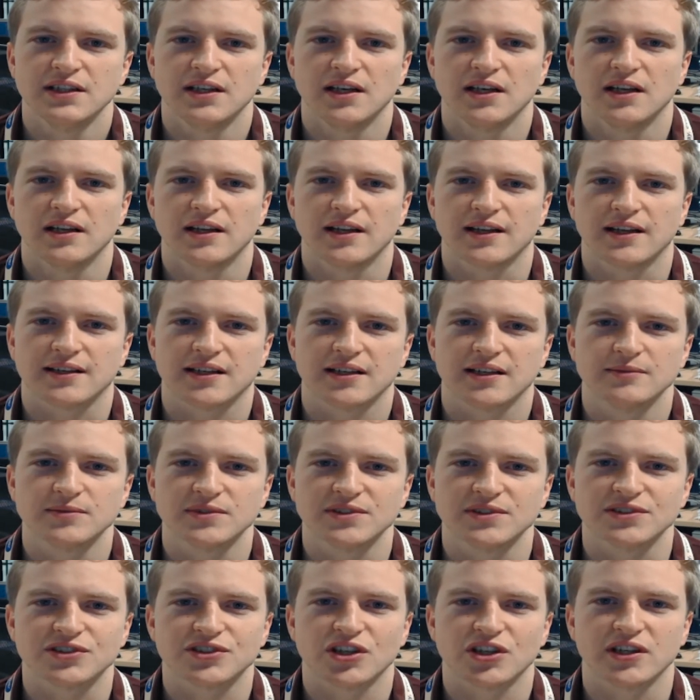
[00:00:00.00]
That
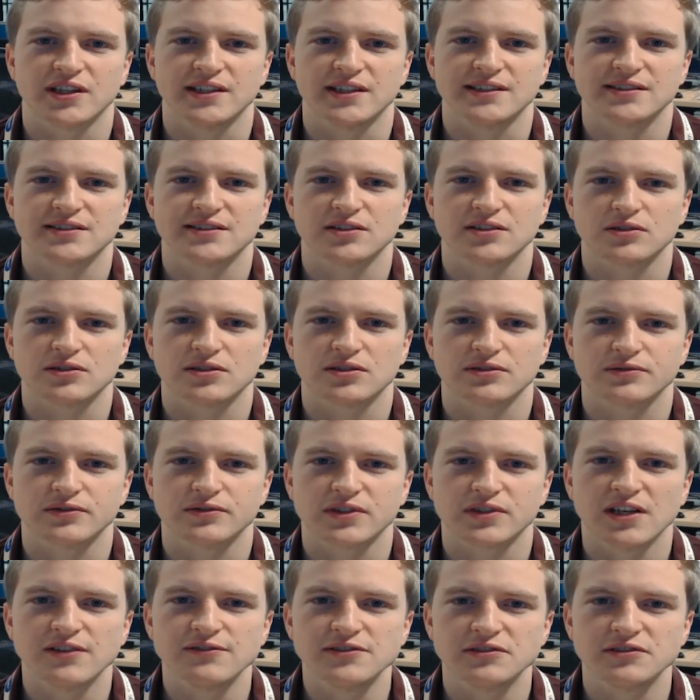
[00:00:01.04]
comes as Chinese stocks have
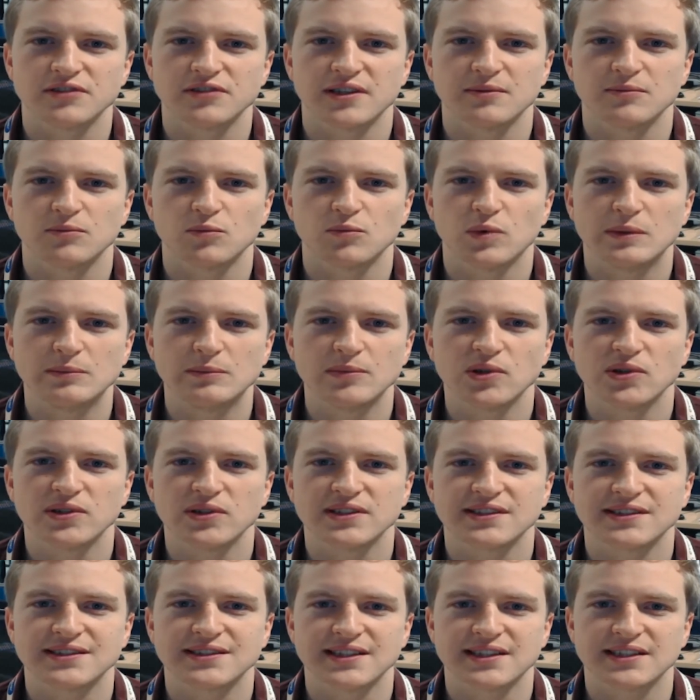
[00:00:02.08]
recovered around
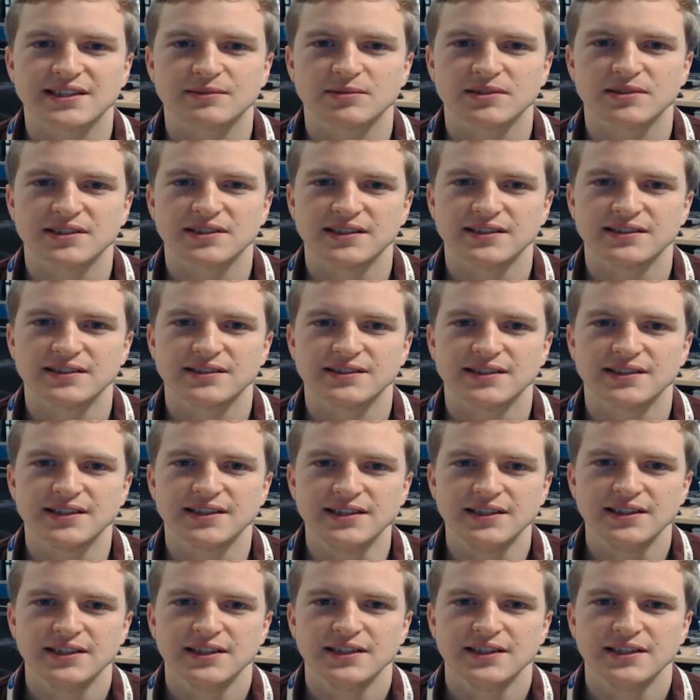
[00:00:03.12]
1.6% today,